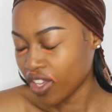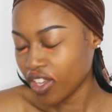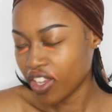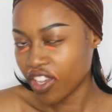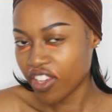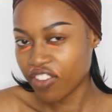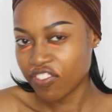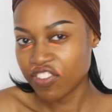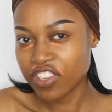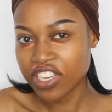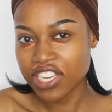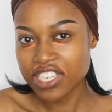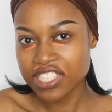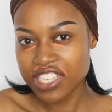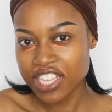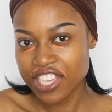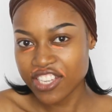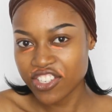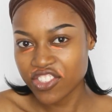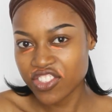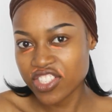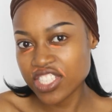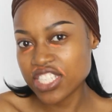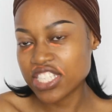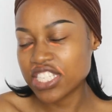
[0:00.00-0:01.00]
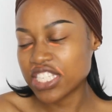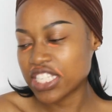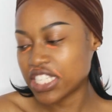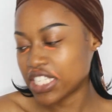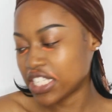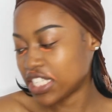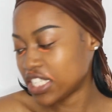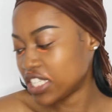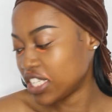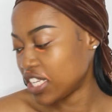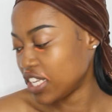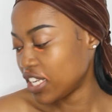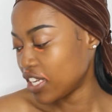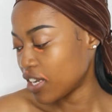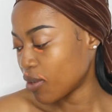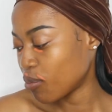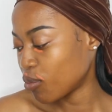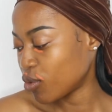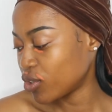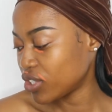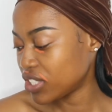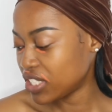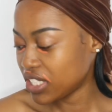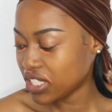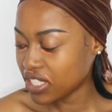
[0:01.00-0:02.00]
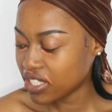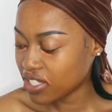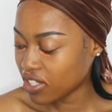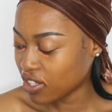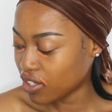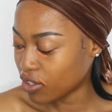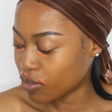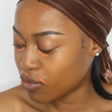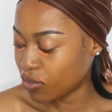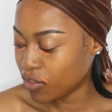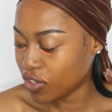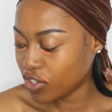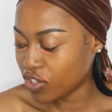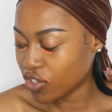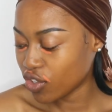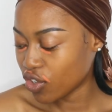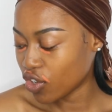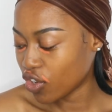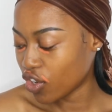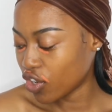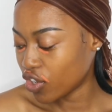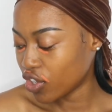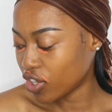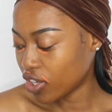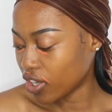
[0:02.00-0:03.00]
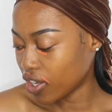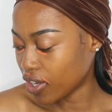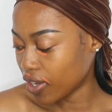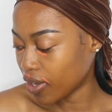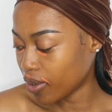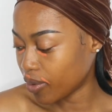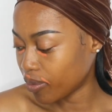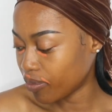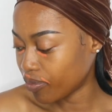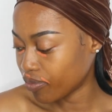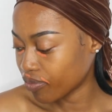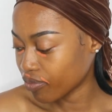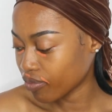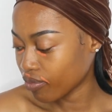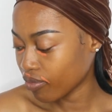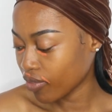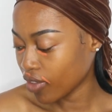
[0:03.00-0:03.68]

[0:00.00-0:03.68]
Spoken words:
If you guys are interested in a more detailed video on